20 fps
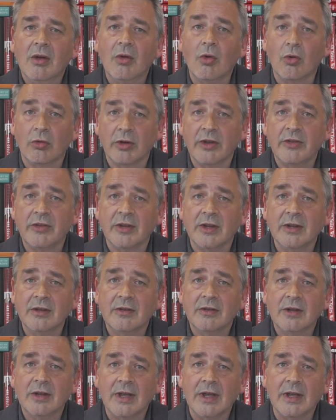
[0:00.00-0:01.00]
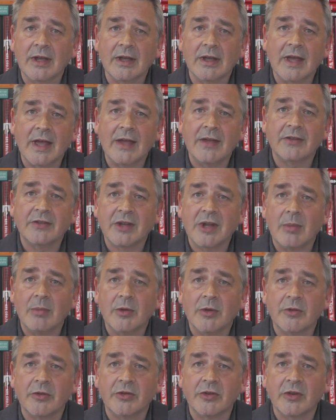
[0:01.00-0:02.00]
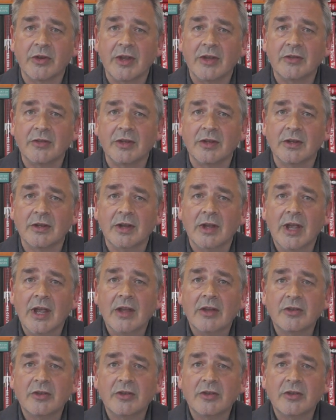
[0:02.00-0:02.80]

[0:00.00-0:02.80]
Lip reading: Or is it, as some have suggested,